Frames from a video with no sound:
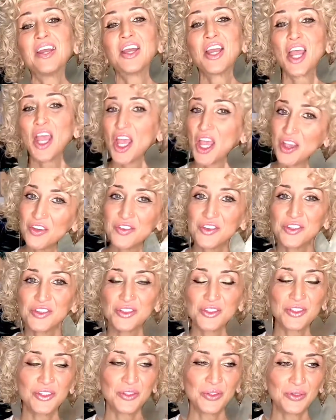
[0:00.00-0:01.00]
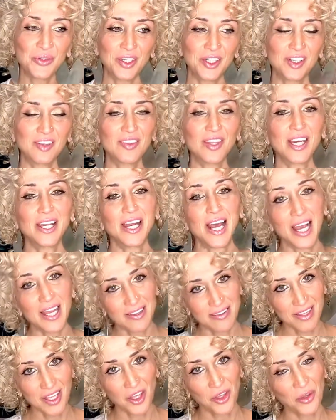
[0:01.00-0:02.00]
If you choose to do any of that, I
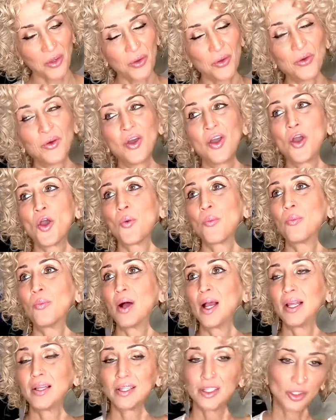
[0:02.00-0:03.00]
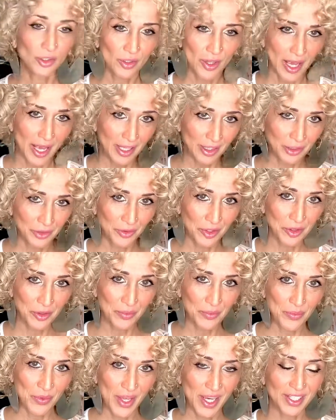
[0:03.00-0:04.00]
thank you. My little
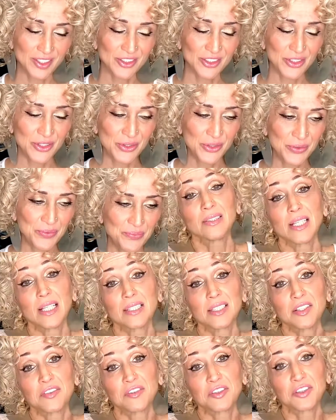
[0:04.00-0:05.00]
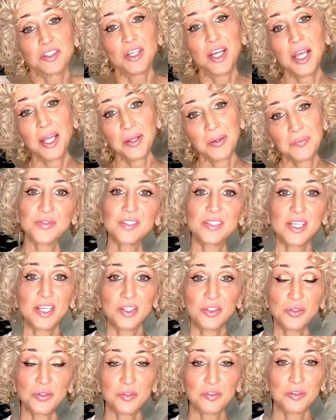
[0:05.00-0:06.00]
algorithm thanks you. That's it for today. Stay
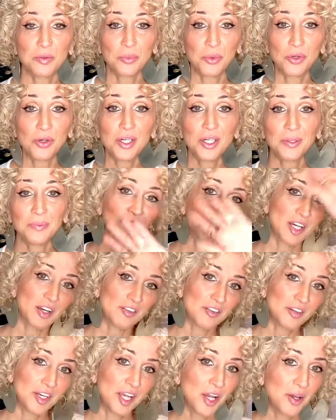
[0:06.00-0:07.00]
tuned for more. Ciao for now.